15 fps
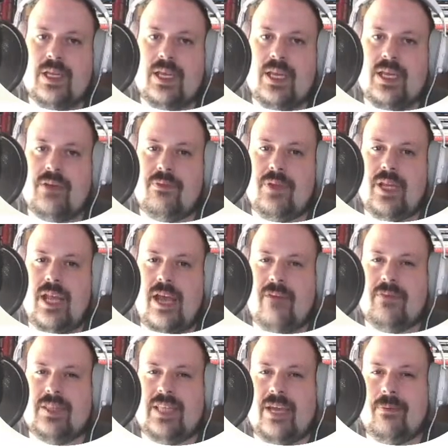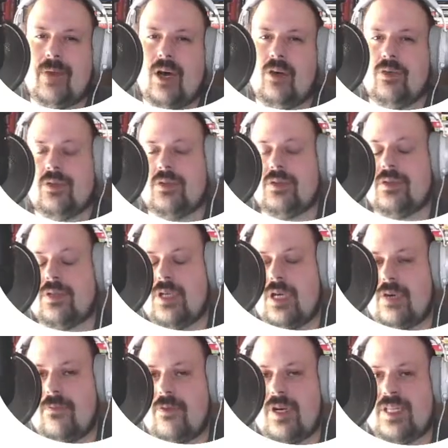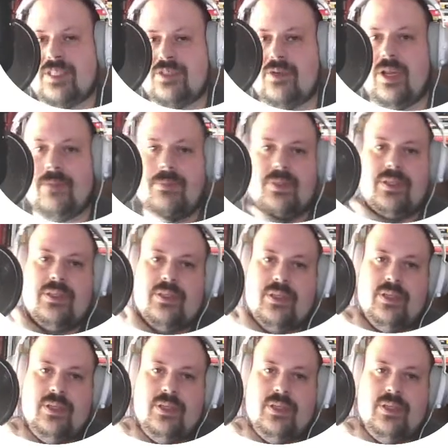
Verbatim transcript: Here we have a timeout uh, for the script.